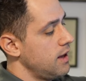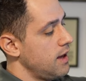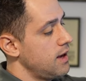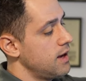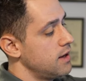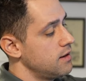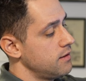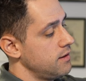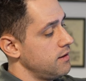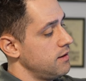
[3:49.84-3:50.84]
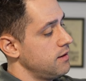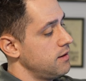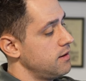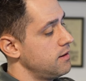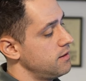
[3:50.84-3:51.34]
And
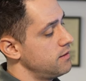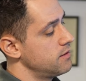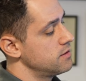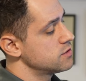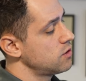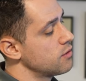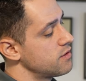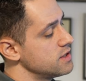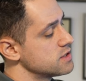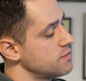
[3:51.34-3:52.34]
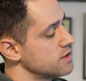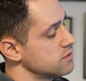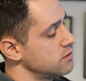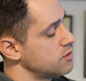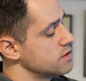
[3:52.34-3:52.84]
uh, so this
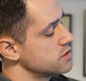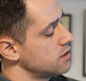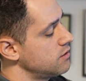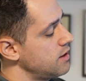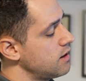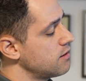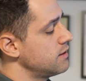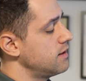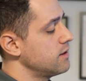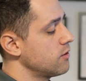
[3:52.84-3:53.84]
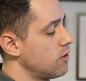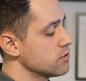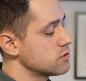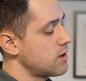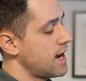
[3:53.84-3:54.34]
muscle runs under here and then you
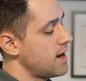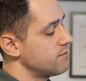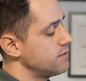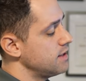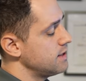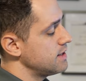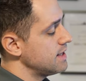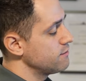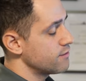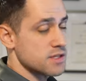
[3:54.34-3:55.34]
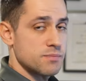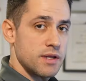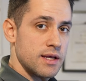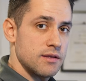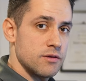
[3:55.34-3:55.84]
also have the
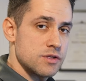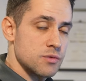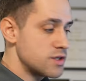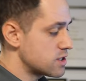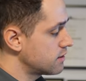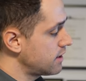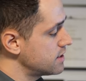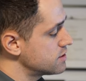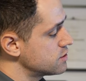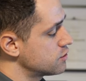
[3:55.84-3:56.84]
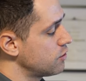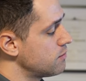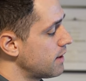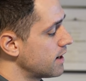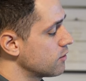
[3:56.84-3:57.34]
infraspinatus which attaches to your
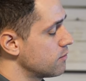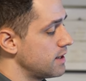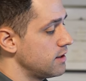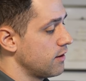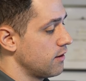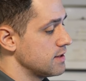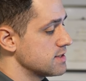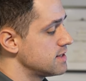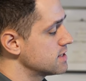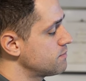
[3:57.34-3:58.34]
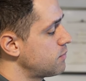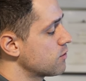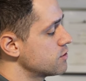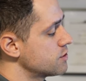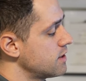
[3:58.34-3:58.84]
margo medialis, this
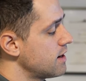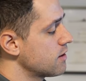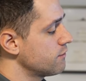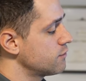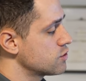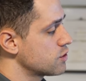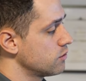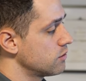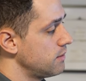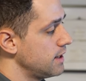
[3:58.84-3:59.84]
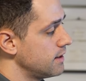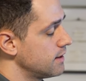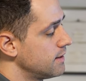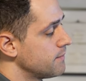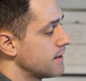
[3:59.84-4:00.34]
portion here of your shoulder blade.
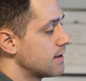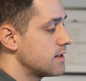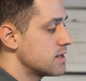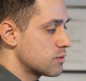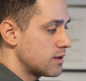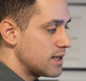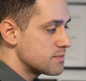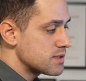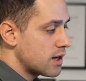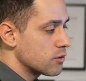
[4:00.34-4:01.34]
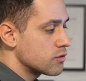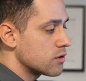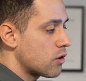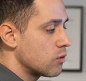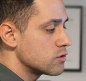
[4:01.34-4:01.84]
And one leaps out
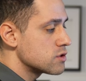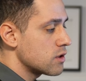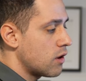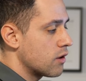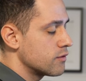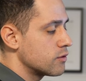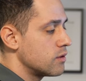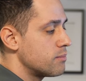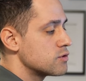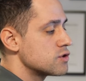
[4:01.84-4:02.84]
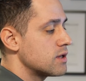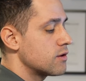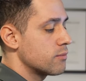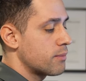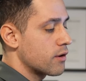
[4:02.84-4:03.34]
and holds on to the
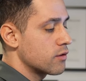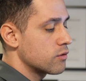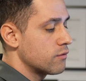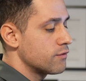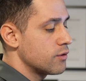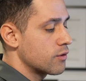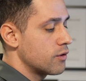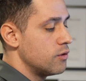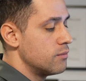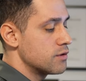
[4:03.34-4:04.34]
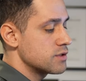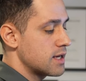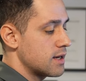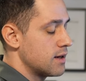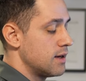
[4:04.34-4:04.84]
posterior part of your humerus
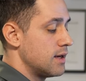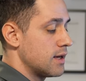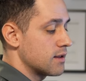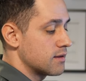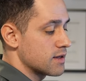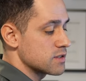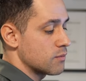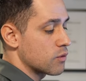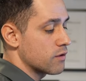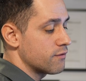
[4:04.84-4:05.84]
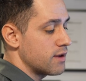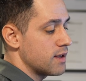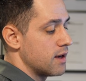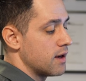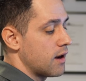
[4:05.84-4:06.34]
here. It does more of a
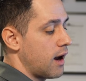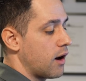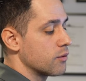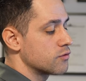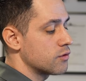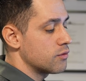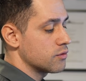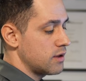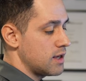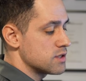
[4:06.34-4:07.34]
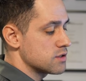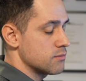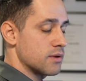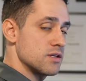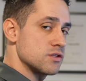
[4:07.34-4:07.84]
outer
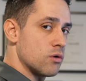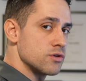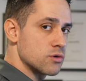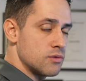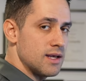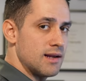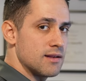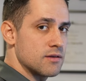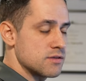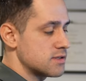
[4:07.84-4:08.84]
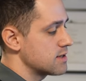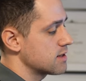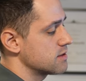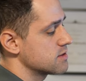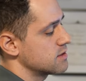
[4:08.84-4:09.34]
rotation, but it's also really interesting
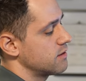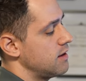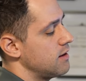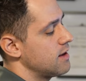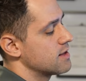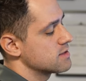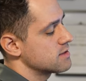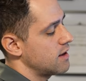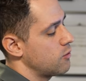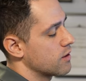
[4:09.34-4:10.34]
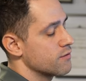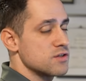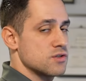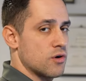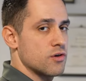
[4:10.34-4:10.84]
because it's one of the
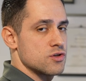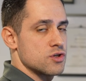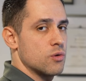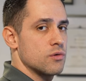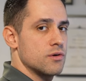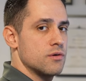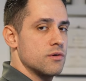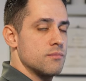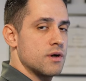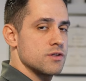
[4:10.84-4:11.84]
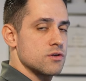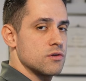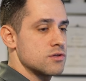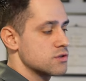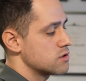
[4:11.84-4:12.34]
strongest shoulder
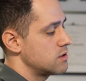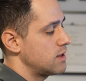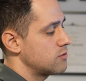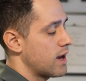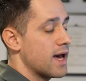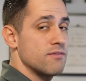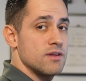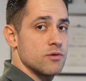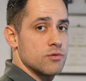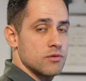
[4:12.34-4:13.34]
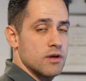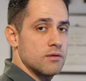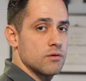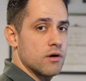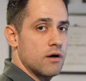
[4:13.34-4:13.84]
muscles that you have in your
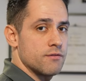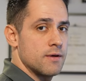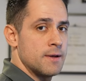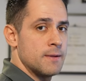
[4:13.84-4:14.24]
rotator cuff.